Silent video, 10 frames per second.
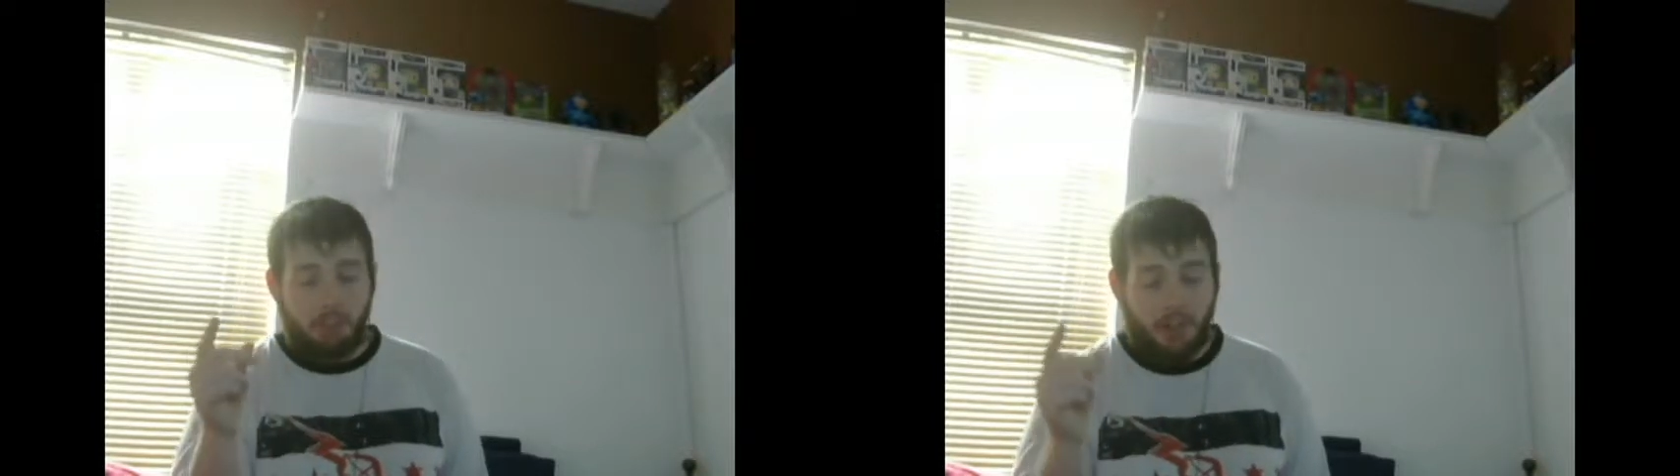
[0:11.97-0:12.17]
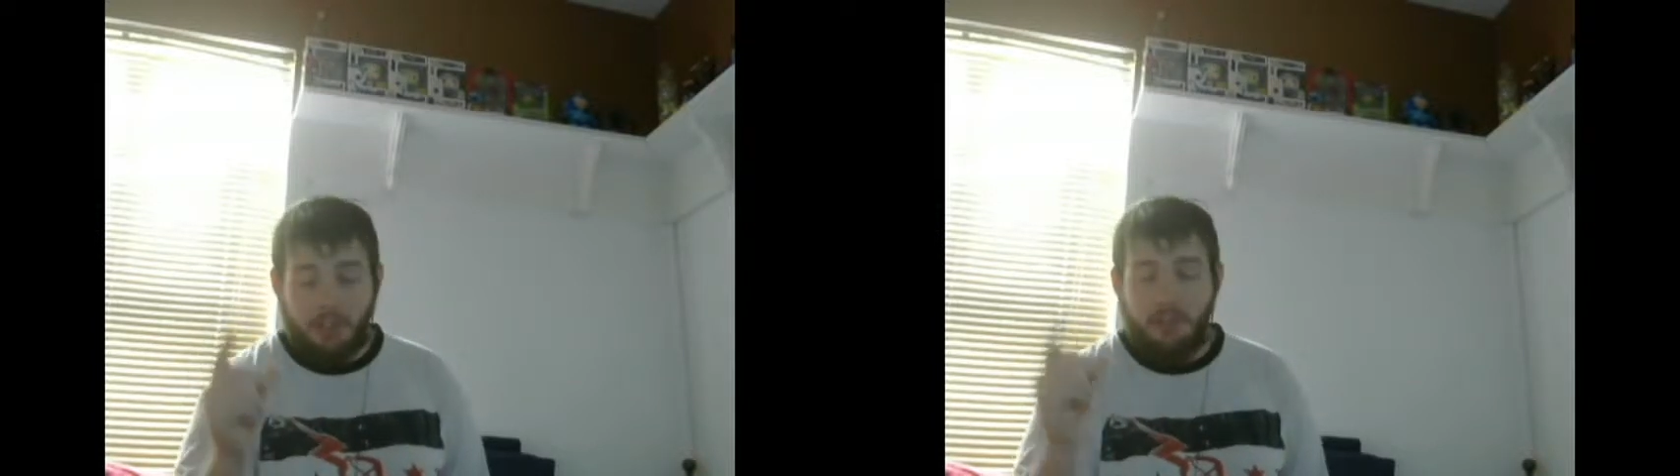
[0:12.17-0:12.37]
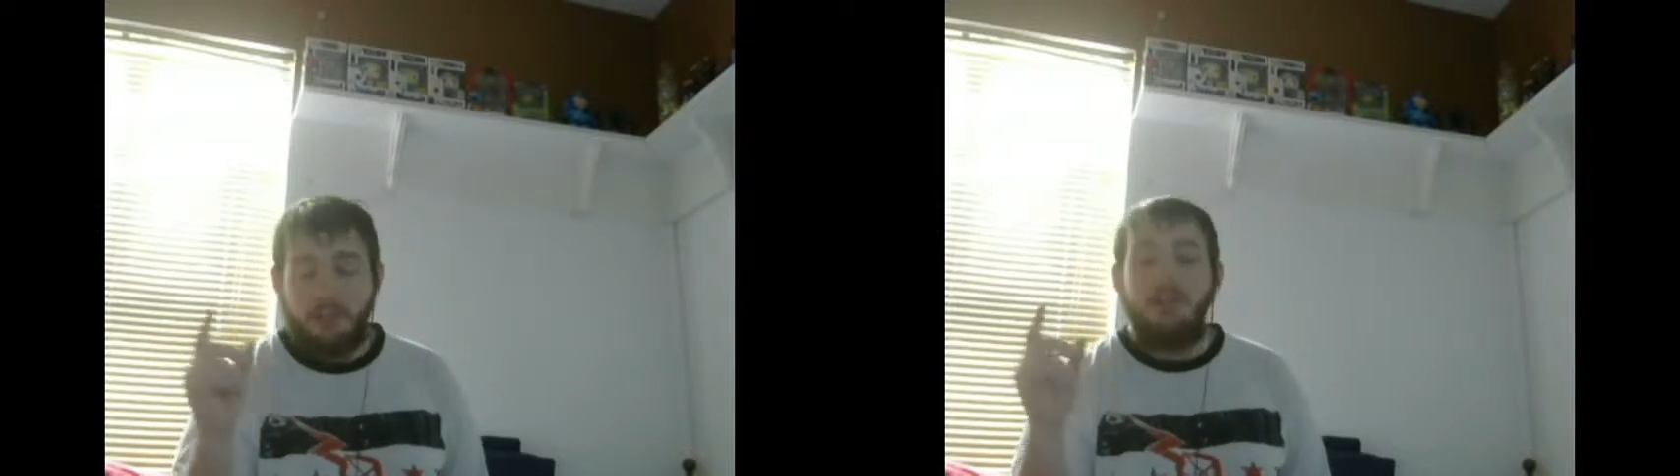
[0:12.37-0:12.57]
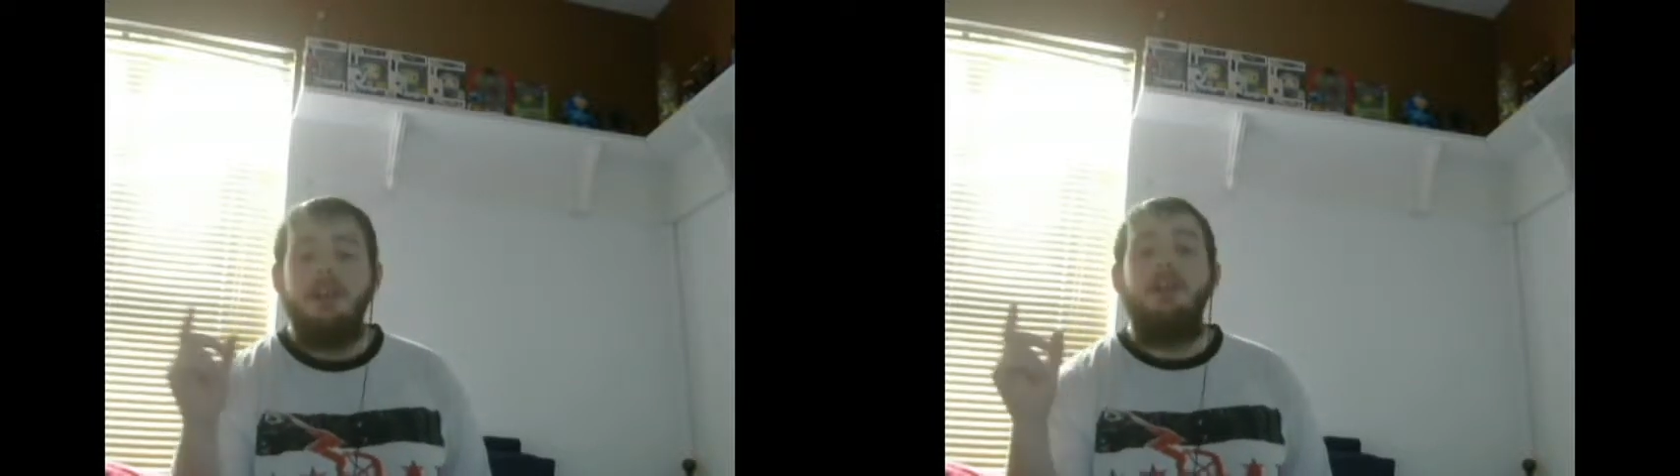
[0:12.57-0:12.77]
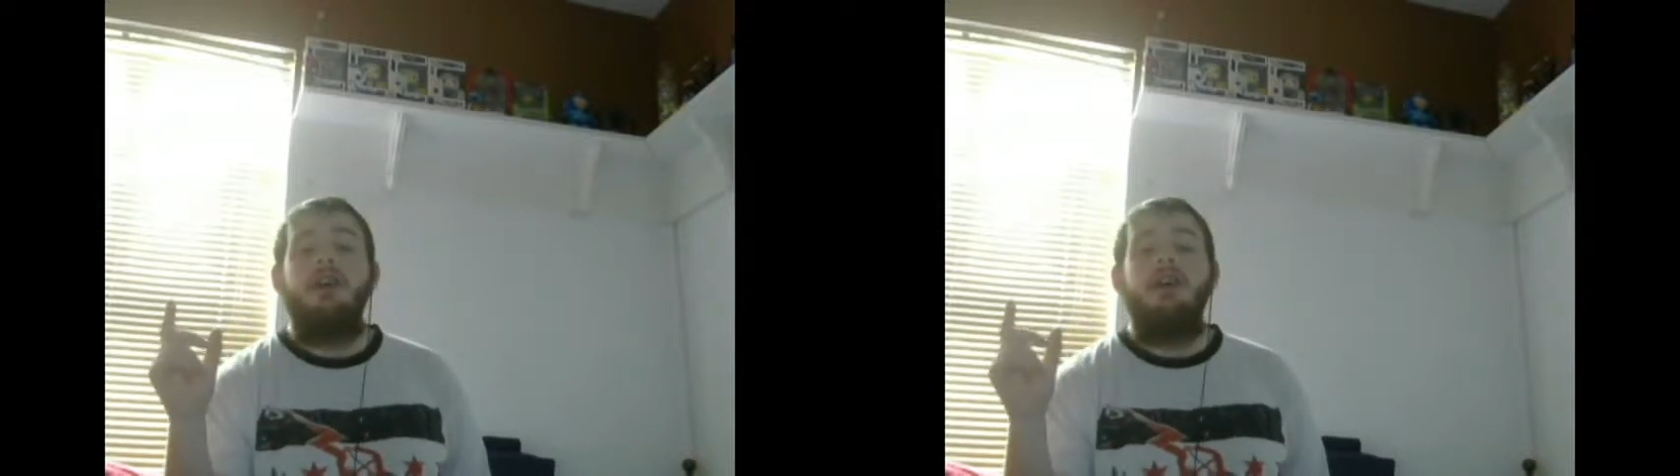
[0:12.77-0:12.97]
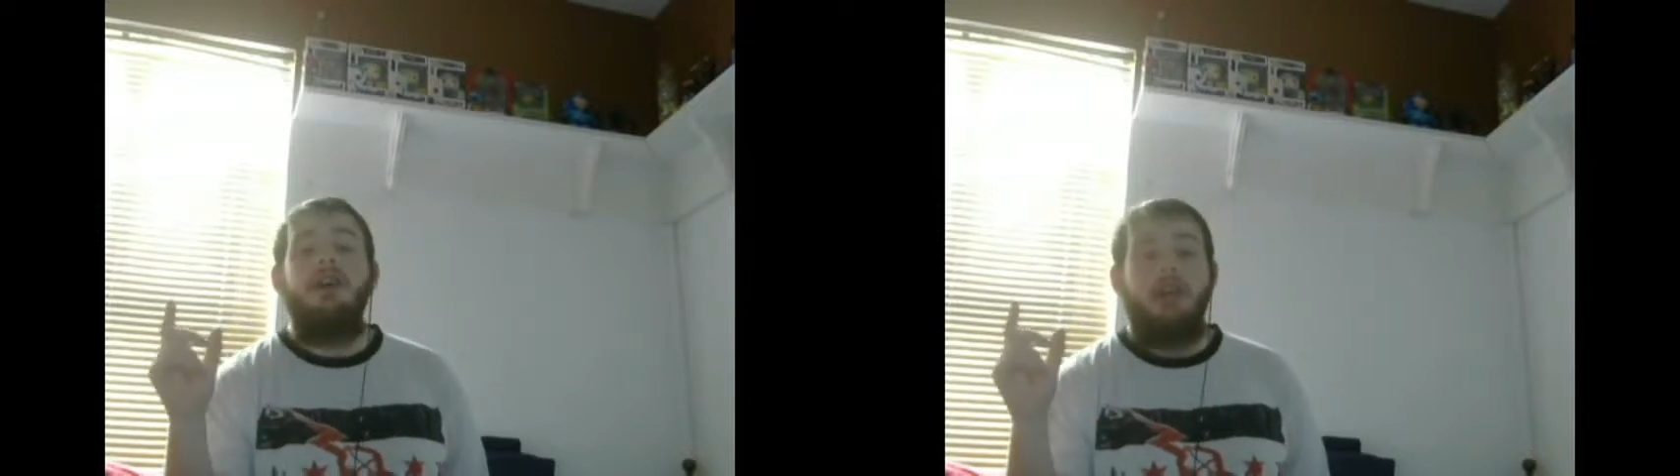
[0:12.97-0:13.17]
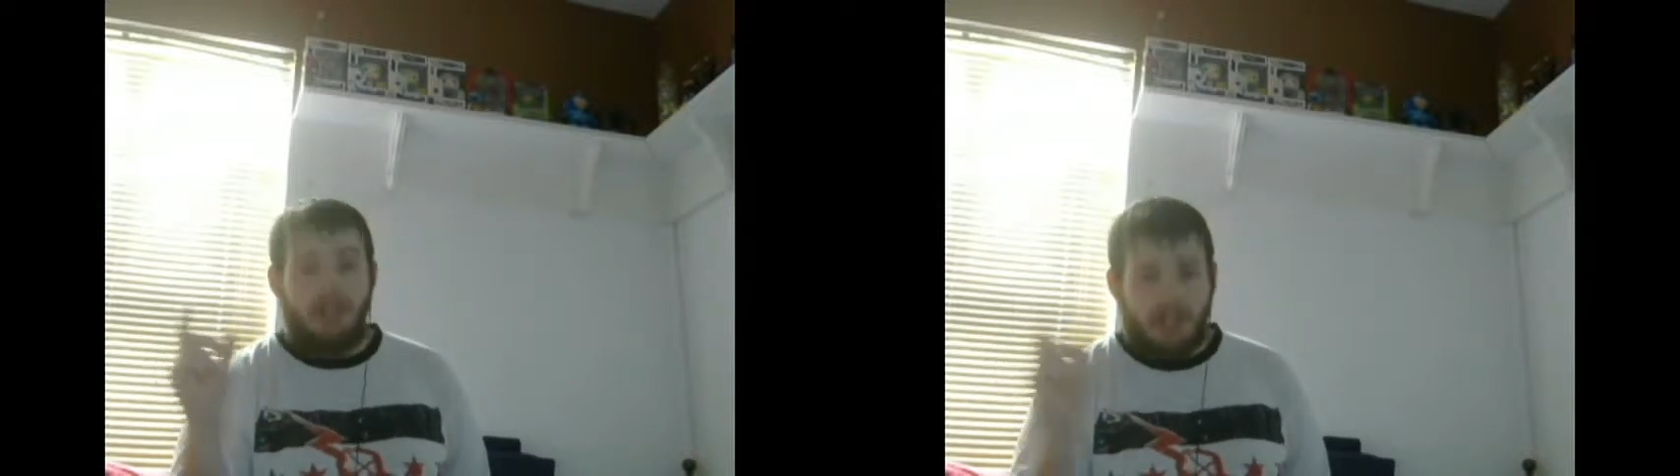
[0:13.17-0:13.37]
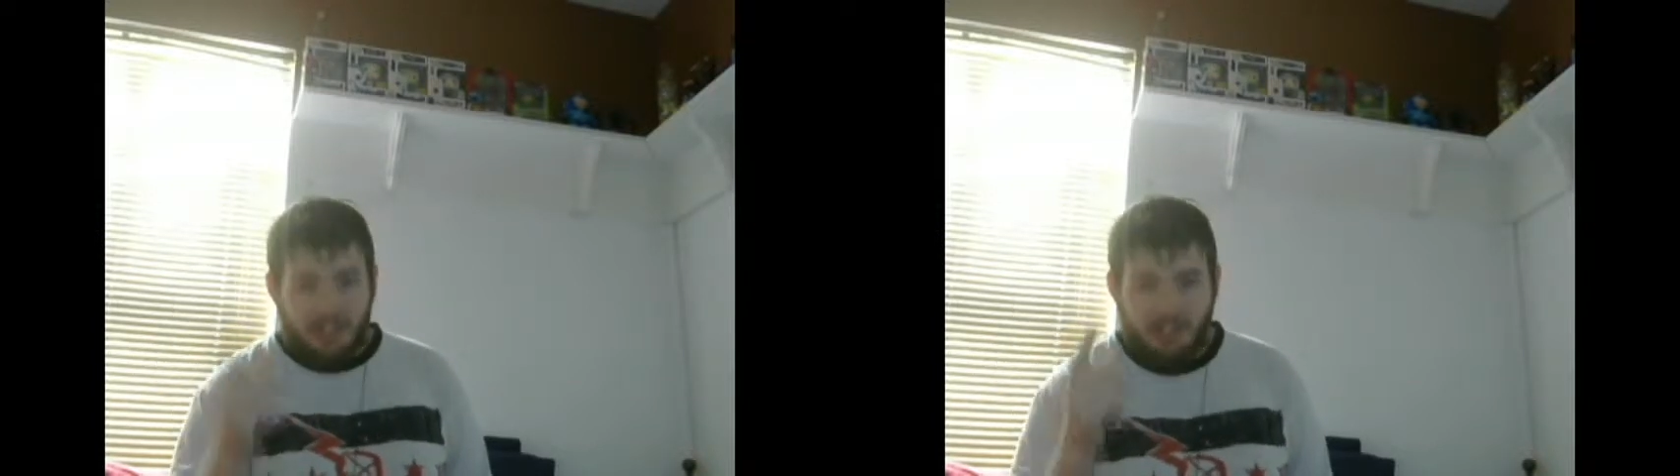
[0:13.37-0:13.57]
below.
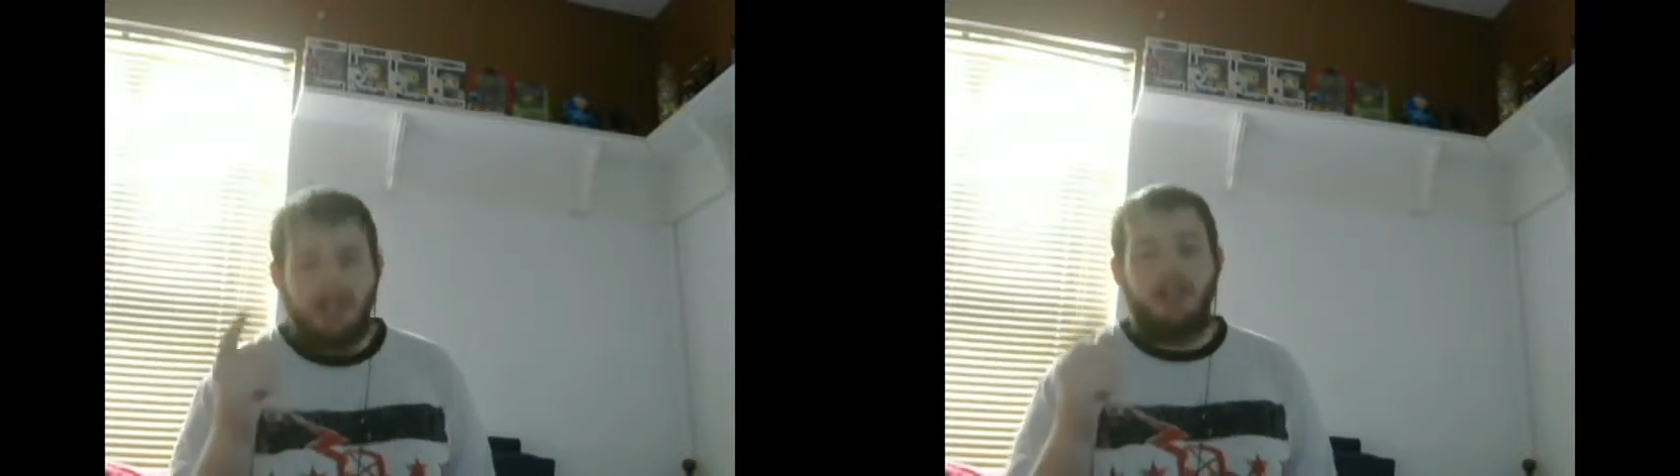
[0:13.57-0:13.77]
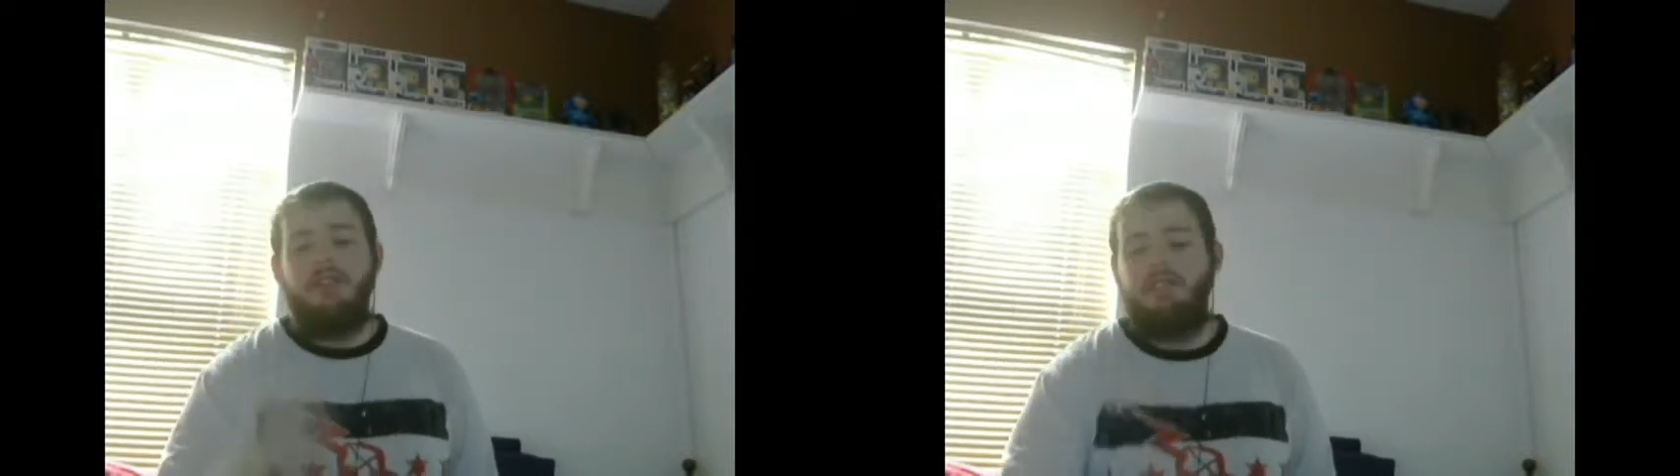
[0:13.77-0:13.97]
Let's get it.